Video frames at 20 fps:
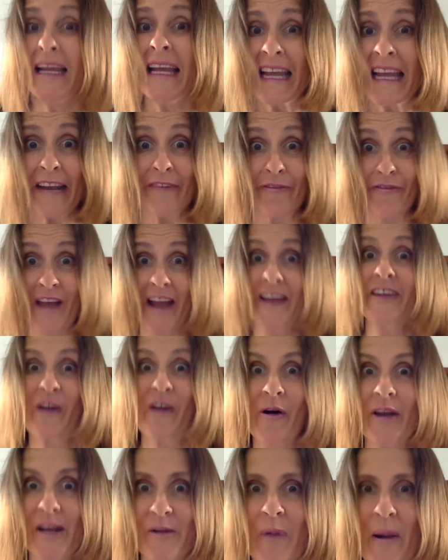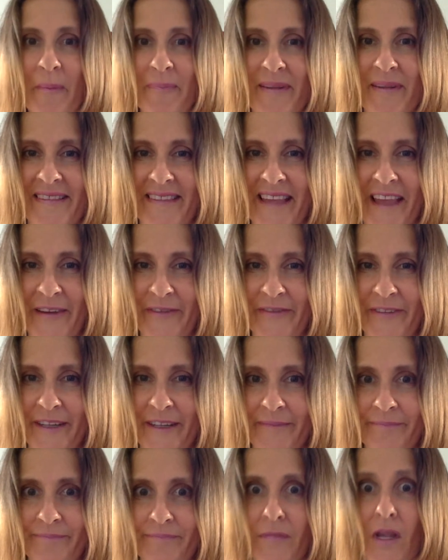In fact, ninety-one percent of it.
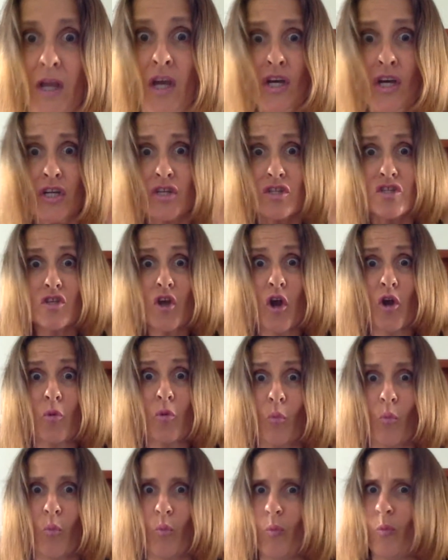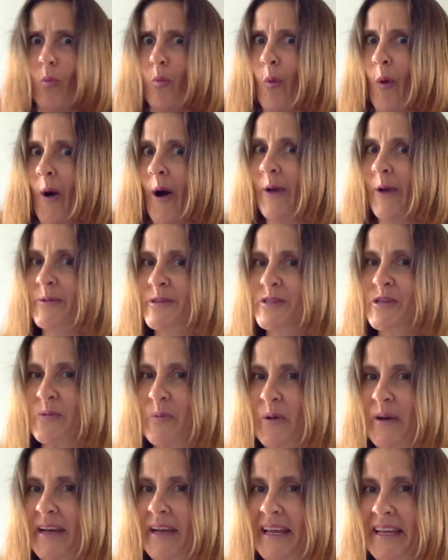So why would you
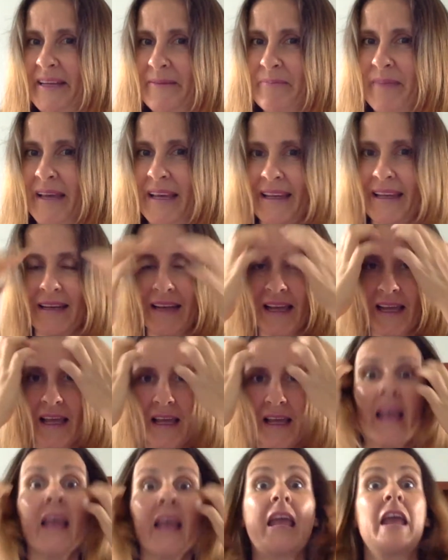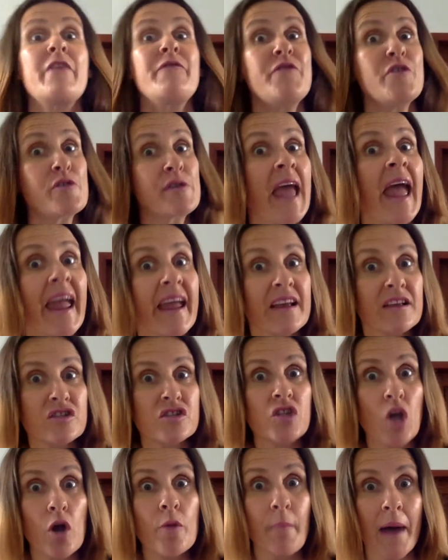want to eat meat if you care
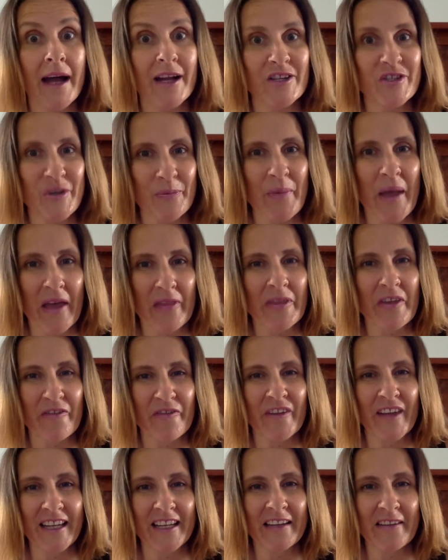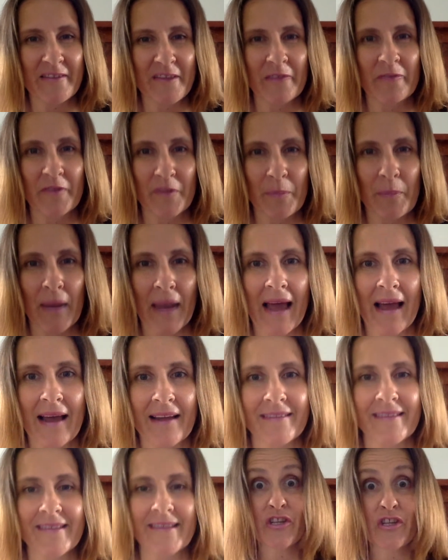so much about the feelings of the
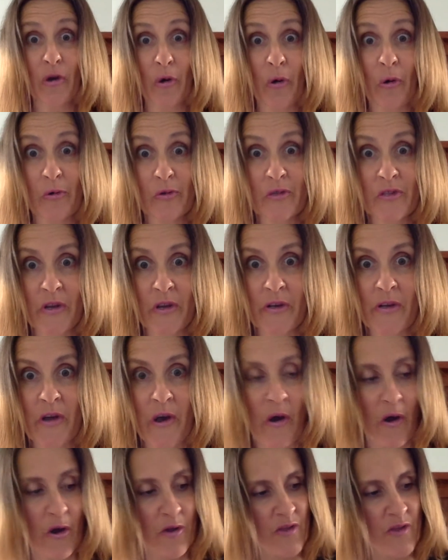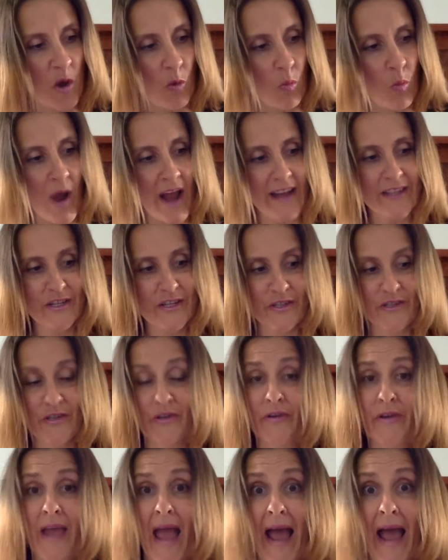plants? You also know that one to
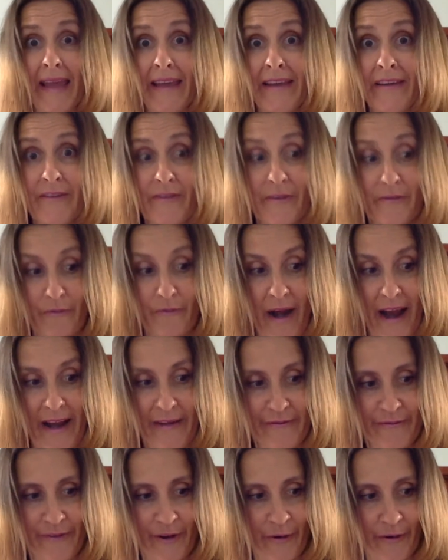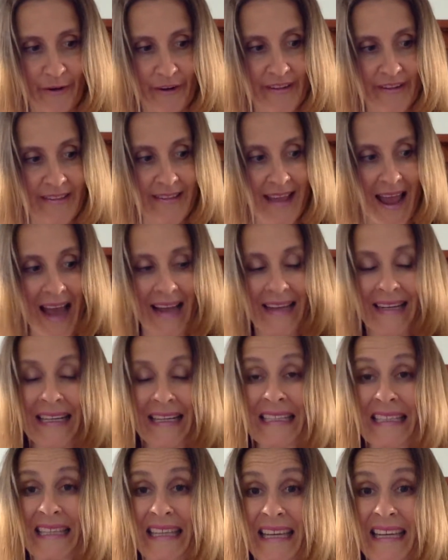two acres of rainforests are
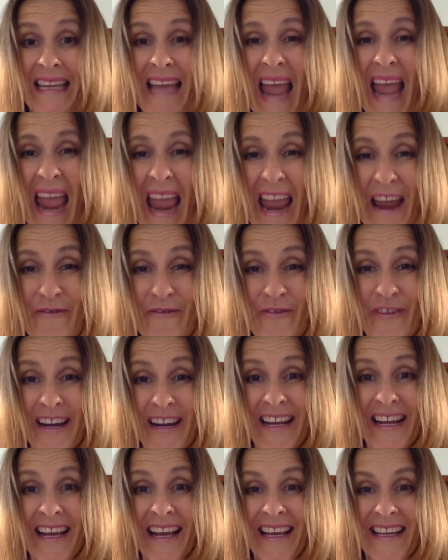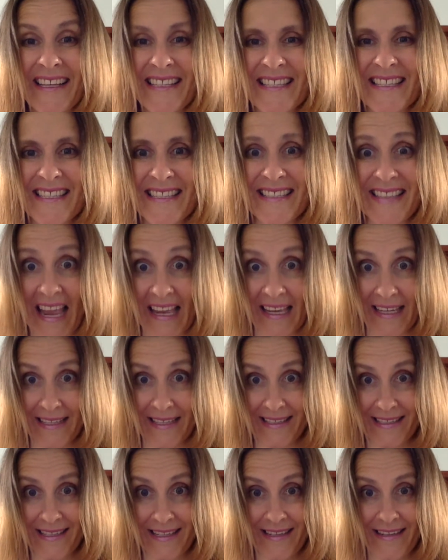cleared every
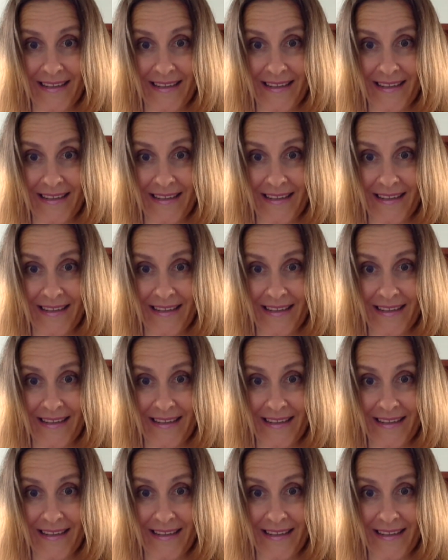second.